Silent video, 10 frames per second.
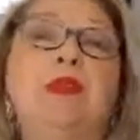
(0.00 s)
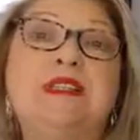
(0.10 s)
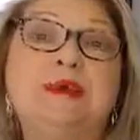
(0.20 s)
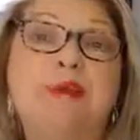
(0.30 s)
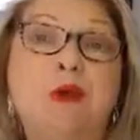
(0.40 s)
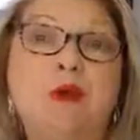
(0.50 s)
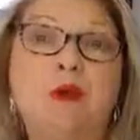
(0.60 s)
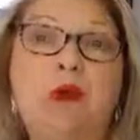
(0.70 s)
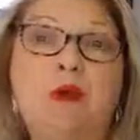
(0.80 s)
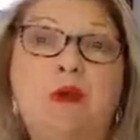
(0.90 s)
we spoke
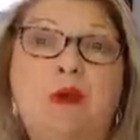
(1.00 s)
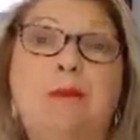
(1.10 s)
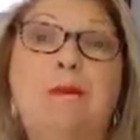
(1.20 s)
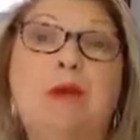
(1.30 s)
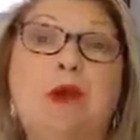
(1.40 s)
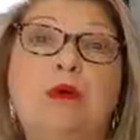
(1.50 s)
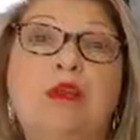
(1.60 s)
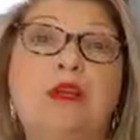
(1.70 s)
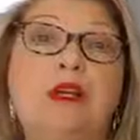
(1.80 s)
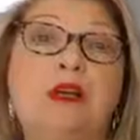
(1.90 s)
about the
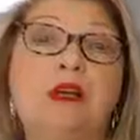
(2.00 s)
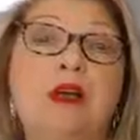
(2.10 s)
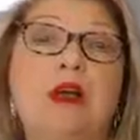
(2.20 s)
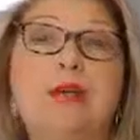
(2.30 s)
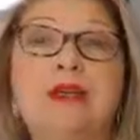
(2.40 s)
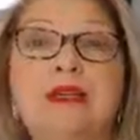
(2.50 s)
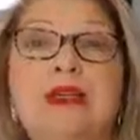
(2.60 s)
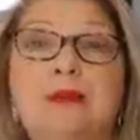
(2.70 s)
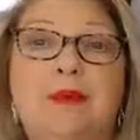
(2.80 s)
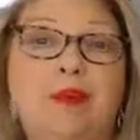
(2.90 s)
most common
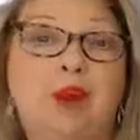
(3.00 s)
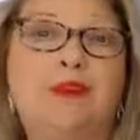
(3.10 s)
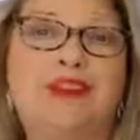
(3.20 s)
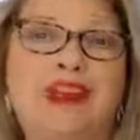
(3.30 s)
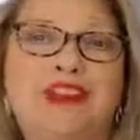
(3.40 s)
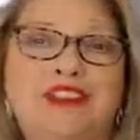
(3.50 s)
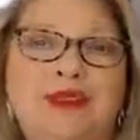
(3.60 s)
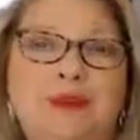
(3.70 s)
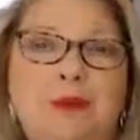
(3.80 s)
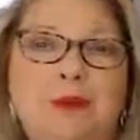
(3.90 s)
type of complication
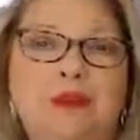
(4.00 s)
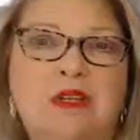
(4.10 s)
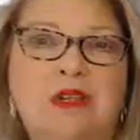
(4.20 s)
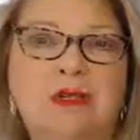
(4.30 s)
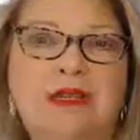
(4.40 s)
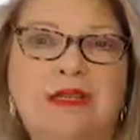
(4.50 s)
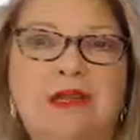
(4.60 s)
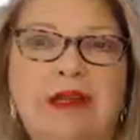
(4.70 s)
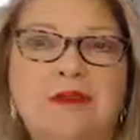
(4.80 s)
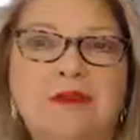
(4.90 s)
that people with diabetes
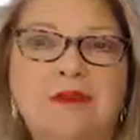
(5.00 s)
have,